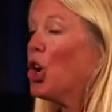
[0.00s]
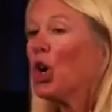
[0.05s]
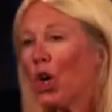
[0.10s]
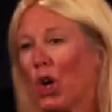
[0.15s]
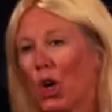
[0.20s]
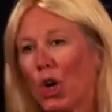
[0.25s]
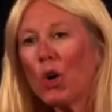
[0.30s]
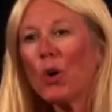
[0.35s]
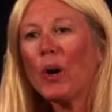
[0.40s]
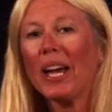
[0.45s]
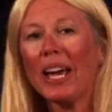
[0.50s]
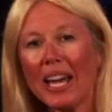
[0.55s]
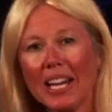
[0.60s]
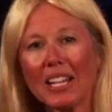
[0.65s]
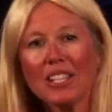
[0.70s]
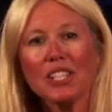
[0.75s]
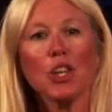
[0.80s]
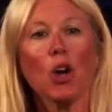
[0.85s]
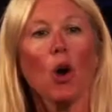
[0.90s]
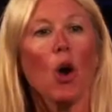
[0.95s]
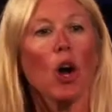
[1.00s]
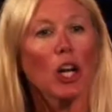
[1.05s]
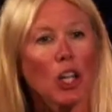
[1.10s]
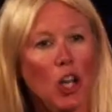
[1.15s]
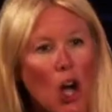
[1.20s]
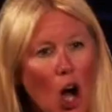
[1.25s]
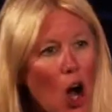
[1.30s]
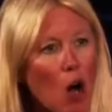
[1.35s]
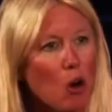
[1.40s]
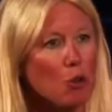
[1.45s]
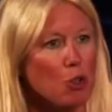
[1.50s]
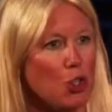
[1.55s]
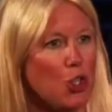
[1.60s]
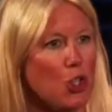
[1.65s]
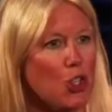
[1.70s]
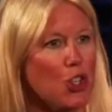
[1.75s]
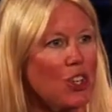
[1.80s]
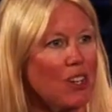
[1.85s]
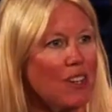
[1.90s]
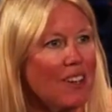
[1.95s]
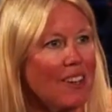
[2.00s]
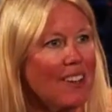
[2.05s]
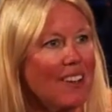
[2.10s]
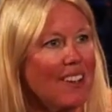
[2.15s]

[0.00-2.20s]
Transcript: Who is your coach?